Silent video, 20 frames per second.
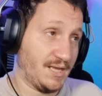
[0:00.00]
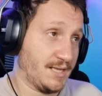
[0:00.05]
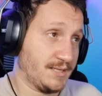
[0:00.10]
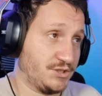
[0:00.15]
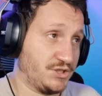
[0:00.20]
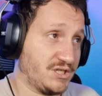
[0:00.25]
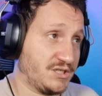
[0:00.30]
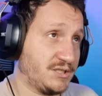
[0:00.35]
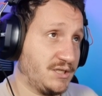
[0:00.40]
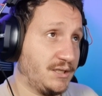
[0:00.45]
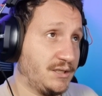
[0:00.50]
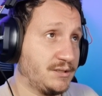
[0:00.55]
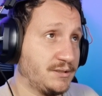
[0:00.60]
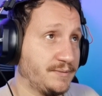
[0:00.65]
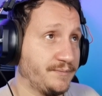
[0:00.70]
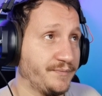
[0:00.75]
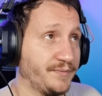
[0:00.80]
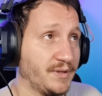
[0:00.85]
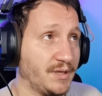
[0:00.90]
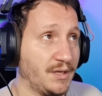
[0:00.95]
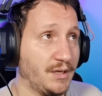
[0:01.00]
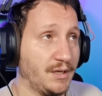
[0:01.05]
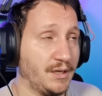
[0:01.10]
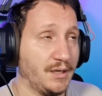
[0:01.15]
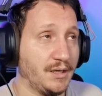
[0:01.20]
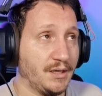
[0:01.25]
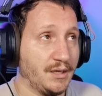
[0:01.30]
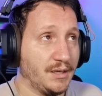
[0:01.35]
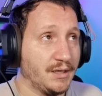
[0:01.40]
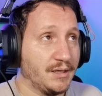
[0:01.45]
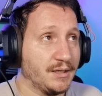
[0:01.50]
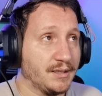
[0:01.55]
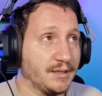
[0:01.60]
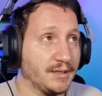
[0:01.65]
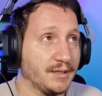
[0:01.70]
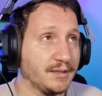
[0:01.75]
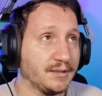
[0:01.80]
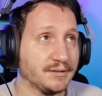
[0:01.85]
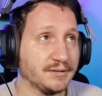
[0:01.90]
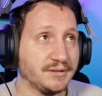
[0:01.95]
That's just it.
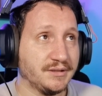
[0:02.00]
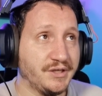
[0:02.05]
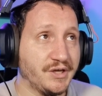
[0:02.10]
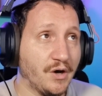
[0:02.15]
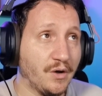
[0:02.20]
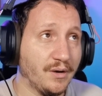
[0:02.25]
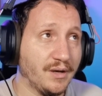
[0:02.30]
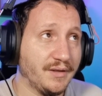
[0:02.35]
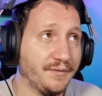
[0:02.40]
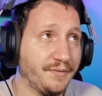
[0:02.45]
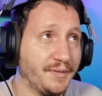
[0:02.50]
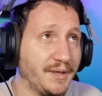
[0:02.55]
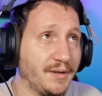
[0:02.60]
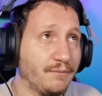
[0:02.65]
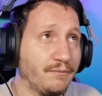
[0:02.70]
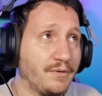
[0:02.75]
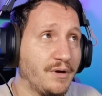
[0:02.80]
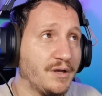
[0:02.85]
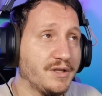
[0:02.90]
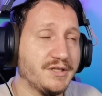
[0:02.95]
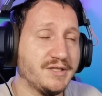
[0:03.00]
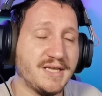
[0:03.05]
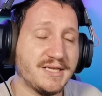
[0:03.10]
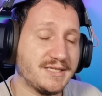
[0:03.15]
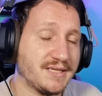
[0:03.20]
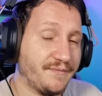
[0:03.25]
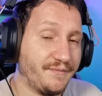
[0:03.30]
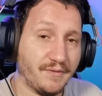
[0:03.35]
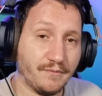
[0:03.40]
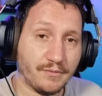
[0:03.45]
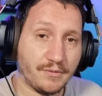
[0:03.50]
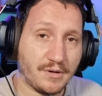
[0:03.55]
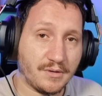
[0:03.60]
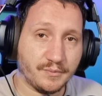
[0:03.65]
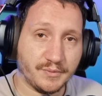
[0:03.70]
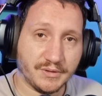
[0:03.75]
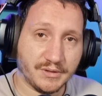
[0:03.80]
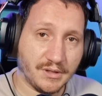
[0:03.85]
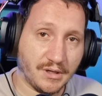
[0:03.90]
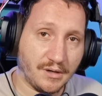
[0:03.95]
The only thing wrong, there's nothing
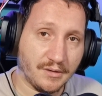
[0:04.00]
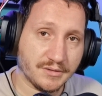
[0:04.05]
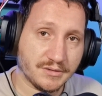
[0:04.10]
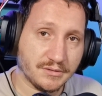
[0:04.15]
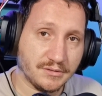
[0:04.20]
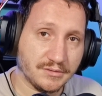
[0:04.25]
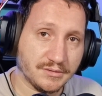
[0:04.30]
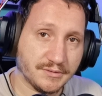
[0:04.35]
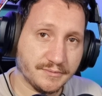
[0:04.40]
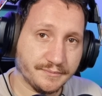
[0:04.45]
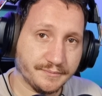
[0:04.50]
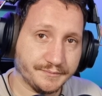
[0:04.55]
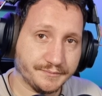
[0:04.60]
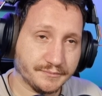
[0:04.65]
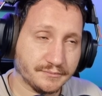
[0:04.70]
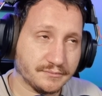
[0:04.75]
wrong with consoles.